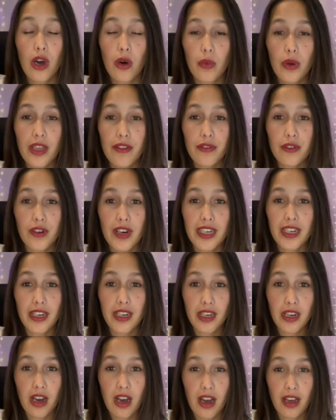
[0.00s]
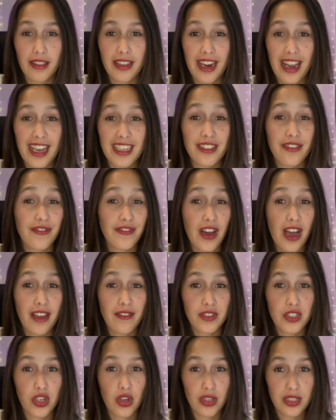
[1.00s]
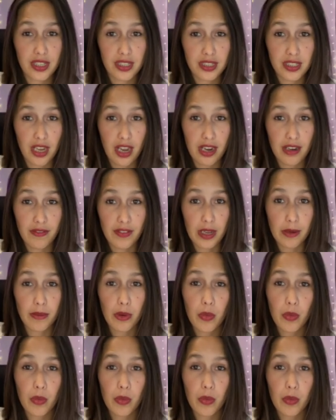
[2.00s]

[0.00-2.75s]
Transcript: we've created a card that has 5 slots inside of it,